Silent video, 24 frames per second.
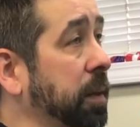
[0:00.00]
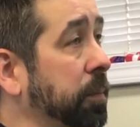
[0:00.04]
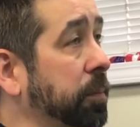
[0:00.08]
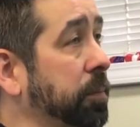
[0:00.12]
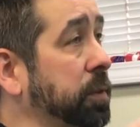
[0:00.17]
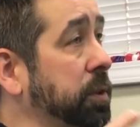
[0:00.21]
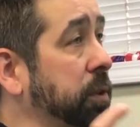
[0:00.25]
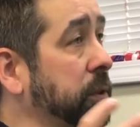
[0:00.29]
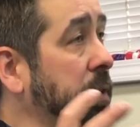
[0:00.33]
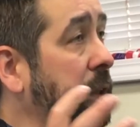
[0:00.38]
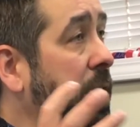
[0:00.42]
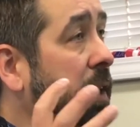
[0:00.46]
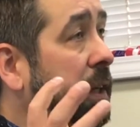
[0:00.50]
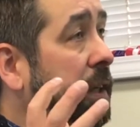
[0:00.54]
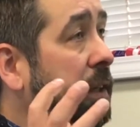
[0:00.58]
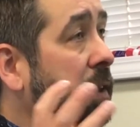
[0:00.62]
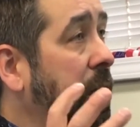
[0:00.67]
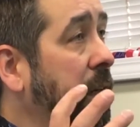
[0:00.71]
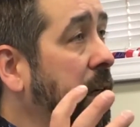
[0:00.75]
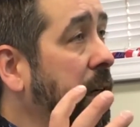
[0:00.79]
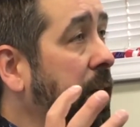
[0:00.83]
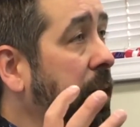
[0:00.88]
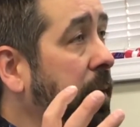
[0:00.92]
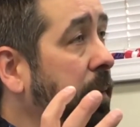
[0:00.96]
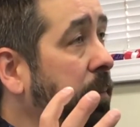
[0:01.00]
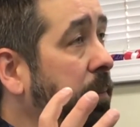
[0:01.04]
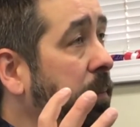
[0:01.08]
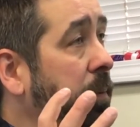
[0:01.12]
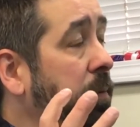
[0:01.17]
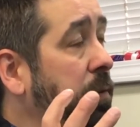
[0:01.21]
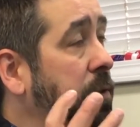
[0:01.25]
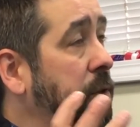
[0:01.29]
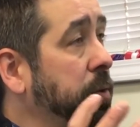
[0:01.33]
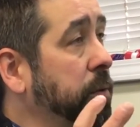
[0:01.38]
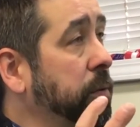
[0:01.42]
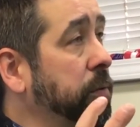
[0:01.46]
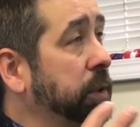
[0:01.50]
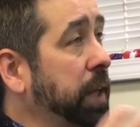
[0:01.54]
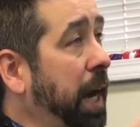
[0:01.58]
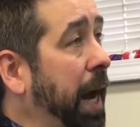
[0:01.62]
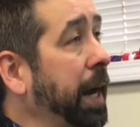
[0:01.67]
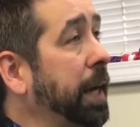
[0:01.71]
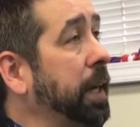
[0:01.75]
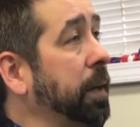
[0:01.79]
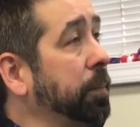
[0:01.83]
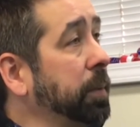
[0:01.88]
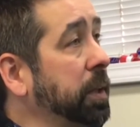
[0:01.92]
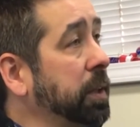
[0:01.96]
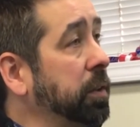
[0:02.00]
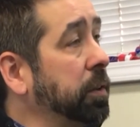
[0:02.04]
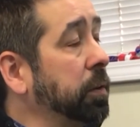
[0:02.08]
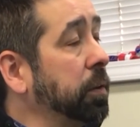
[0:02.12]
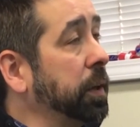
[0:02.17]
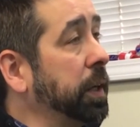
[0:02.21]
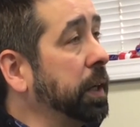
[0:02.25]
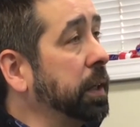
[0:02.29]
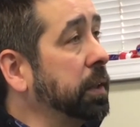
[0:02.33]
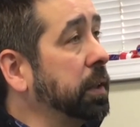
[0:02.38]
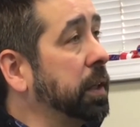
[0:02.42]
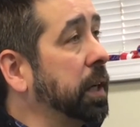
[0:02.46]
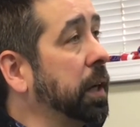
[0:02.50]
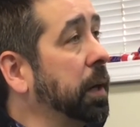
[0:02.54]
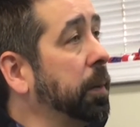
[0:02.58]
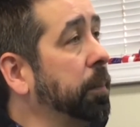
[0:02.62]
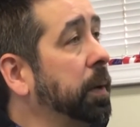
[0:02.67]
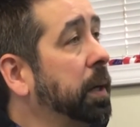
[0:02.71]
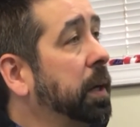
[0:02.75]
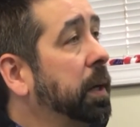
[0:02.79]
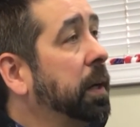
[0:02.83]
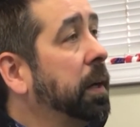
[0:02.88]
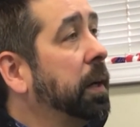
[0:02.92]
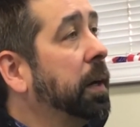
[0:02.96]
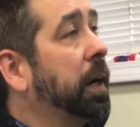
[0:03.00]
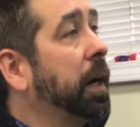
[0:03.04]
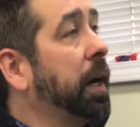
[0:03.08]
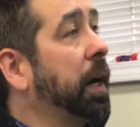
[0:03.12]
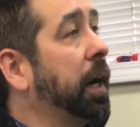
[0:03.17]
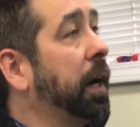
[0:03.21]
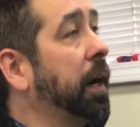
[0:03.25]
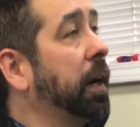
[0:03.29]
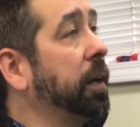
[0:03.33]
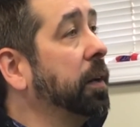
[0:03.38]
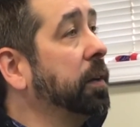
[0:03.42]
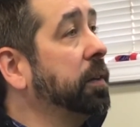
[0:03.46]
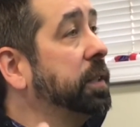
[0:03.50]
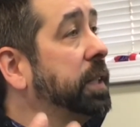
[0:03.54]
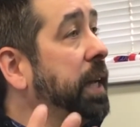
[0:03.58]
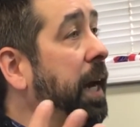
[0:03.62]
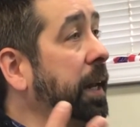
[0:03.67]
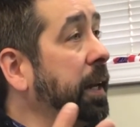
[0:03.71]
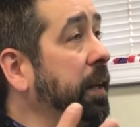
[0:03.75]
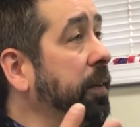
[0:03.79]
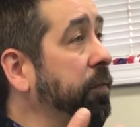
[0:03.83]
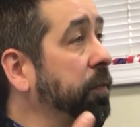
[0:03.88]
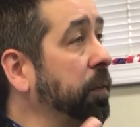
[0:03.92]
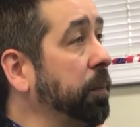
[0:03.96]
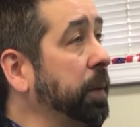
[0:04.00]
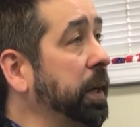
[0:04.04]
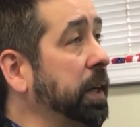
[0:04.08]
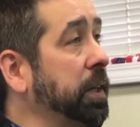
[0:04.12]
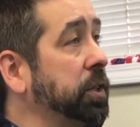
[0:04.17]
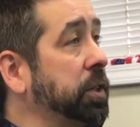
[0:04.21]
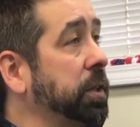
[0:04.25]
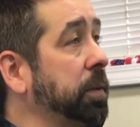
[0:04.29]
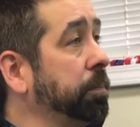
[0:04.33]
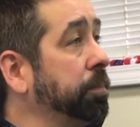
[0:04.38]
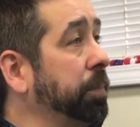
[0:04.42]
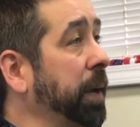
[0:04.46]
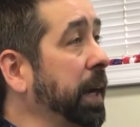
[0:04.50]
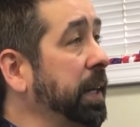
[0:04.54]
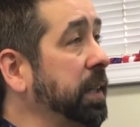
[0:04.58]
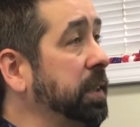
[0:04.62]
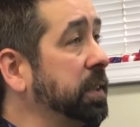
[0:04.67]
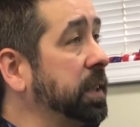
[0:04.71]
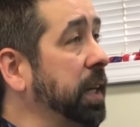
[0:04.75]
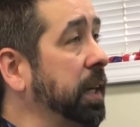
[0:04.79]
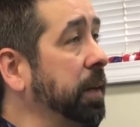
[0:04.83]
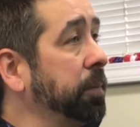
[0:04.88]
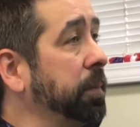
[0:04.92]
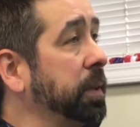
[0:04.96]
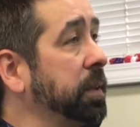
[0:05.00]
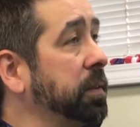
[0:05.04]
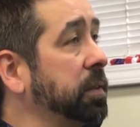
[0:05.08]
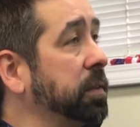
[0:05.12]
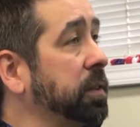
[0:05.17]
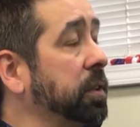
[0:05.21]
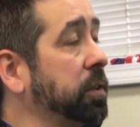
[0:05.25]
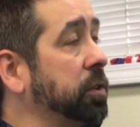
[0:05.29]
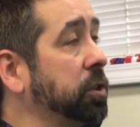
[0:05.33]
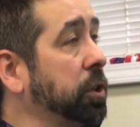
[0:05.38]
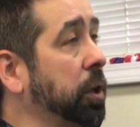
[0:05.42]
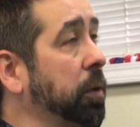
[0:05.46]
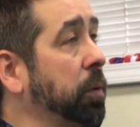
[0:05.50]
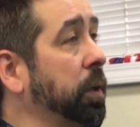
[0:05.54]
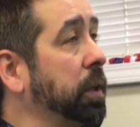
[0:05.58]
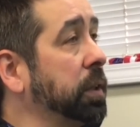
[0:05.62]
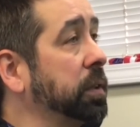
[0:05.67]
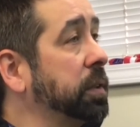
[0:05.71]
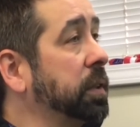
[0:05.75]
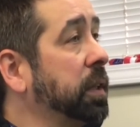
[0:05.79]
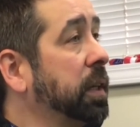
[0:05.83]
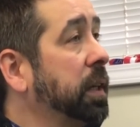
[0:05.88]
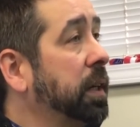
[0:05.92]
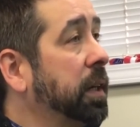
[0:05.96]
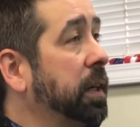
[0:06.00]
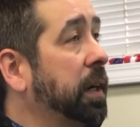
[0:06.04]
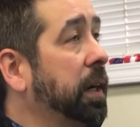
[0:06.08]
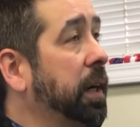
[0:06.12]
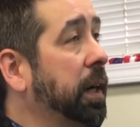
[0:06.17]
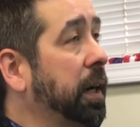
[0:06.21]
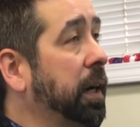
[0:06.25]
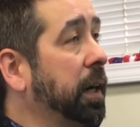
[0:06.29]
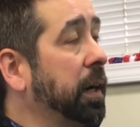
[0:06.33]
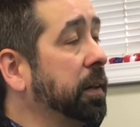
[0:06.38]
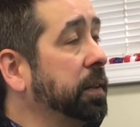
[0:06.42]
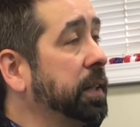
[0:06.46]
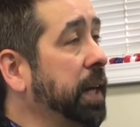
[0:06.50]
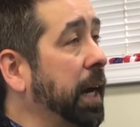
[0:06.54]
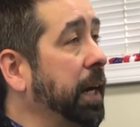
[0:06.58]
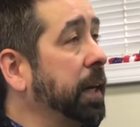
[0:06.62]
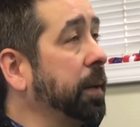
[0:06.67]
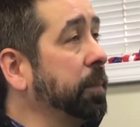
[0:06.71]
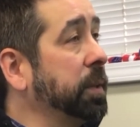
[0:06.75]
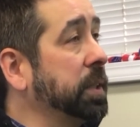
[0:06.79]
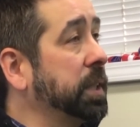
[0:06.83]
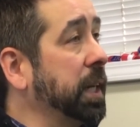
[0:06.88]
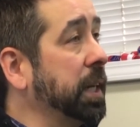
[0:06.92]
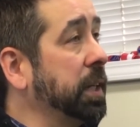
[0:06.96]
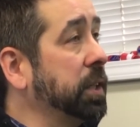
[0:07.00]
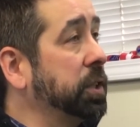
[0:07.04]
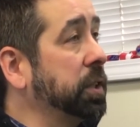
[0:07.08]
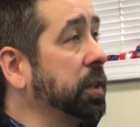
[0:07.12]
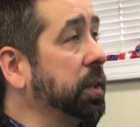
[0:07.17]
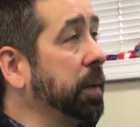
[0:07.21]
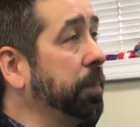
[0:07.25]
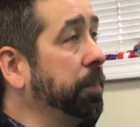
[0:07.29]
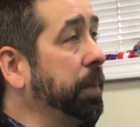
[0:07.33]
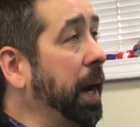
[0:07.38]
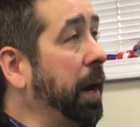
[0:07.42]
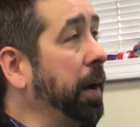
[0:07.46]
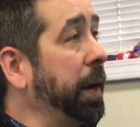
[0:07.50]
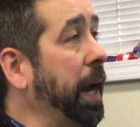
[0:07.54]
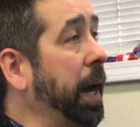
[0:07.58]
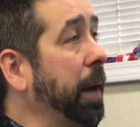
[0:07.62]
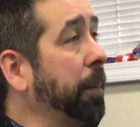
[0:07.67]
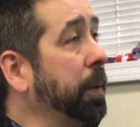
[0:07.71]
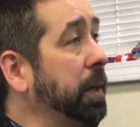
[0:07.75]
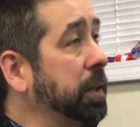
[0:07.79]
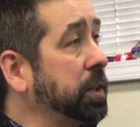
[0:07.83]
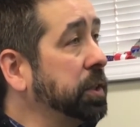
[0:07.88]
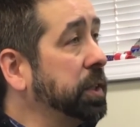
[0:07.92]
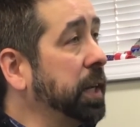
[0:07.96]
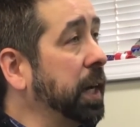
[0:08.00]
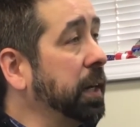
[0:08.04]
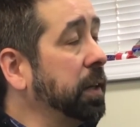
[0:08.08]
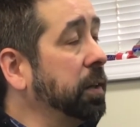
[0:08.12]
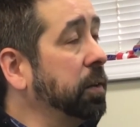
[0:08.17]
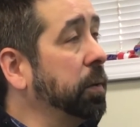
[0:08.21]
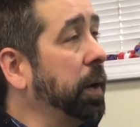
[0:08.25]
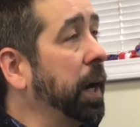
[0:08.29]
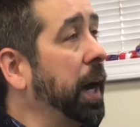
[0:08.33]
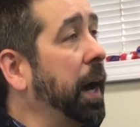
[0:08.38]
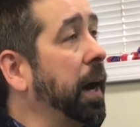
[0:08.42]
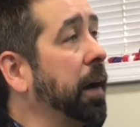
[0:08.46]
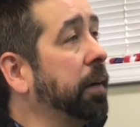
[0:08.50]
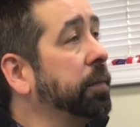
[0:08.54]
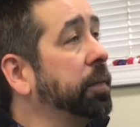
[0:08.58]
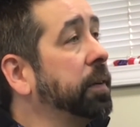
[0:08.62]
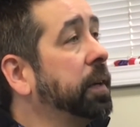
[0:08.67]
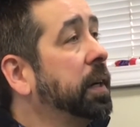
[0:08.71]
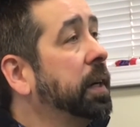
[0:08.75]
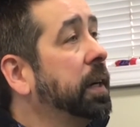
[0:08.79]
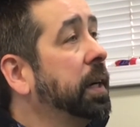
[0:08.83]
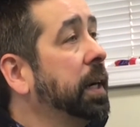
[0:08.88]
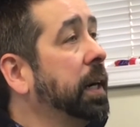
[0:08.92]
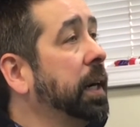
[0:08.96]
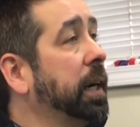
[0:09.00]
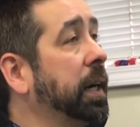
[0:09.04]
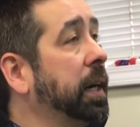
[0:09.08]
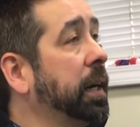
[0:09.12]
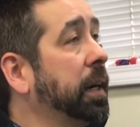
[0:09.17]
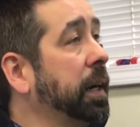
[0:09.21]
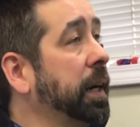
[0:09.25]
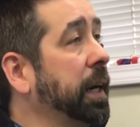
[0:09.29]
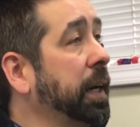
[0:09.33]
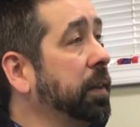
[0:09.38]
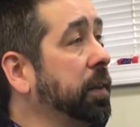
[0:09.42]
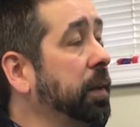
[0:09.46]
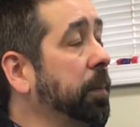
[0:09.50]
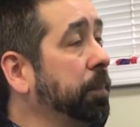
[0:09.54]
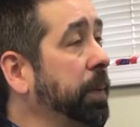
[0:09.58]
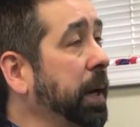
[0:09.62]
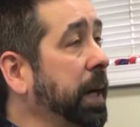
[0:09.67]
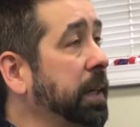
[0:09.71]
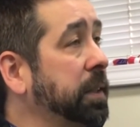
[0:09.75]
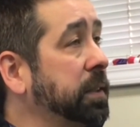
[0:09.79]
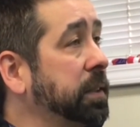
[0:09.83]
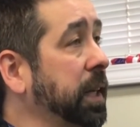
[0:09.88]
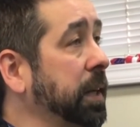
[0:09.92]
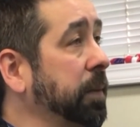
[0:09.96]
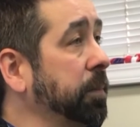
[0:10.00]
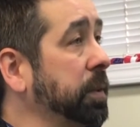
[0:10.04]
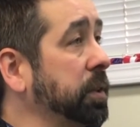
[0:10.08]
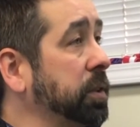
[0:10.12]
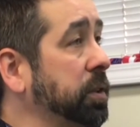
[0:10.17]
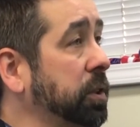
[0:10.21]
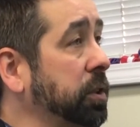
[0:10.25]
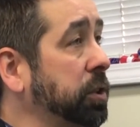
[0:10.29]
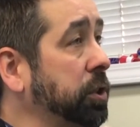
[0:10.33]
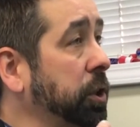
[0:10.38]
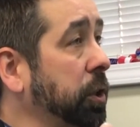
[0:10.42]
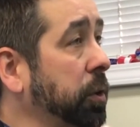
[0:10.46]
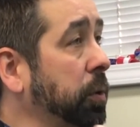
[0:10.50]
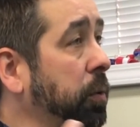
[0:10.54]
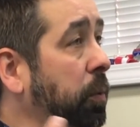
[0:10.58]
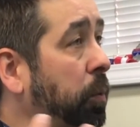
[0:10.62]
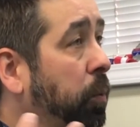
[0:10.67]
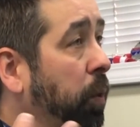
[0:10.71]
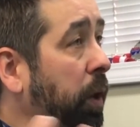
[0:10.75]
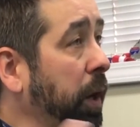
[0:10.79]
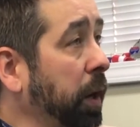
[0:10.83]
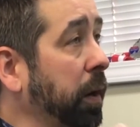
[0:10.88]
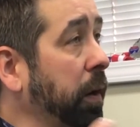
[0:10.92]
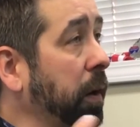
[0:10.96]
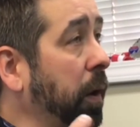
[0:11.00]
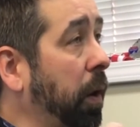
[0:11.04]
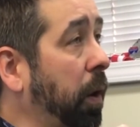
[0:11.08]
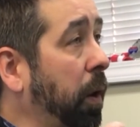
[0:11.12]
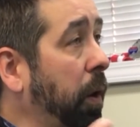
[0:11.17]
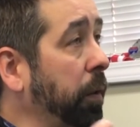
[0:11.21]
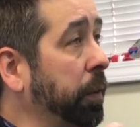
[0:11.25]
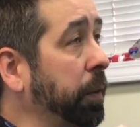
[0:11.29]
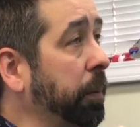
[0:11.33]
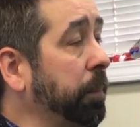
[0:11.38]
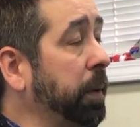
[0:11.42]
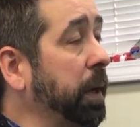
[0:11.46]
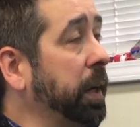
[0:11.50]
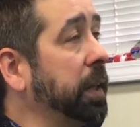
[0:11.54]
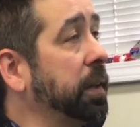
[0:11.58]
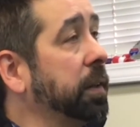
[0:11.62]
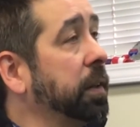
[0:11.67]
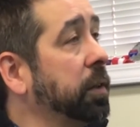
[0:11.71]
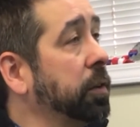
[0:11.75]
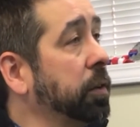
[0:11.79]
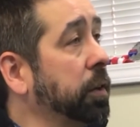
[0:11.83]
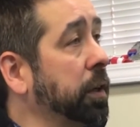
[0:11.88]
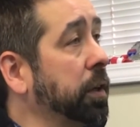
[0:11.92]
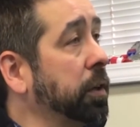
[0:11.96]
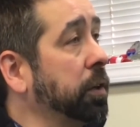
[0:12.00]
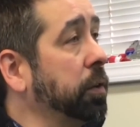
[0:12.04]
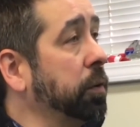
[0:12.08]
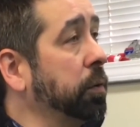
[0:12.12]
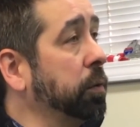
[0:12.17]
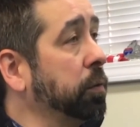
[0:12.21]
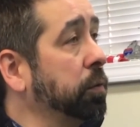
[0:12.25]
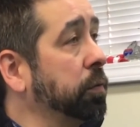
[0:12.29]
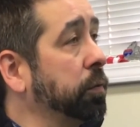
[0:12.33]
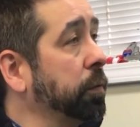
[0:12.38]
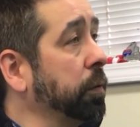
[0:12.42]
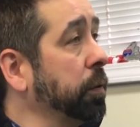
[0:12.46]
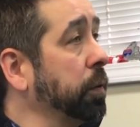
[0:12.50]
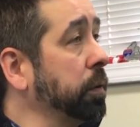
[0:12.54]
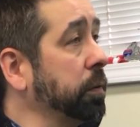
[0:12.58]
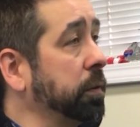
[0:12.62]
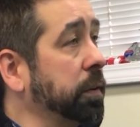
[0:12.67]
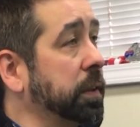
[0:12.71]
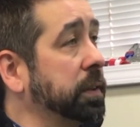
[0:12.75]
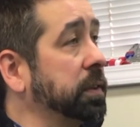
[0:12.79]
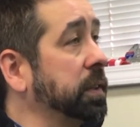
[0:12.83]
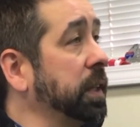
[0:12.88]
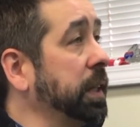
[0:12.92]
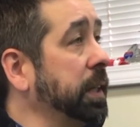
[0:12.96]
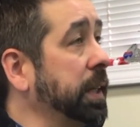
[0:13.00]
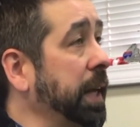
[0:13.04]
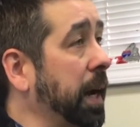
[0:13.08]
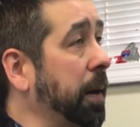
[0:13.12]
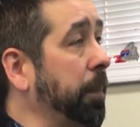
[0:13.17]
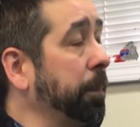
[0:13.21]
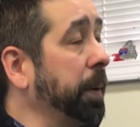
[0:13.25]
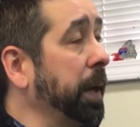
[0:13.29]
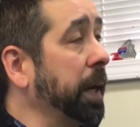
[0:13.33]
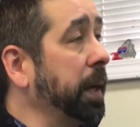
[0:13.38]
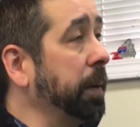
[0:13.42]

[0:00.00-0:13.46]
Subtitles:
something to document your income, debt information, bank statements to show us documentation about how much debt you have, and the bank statements to show where all the money that you're going to use for, let's say, down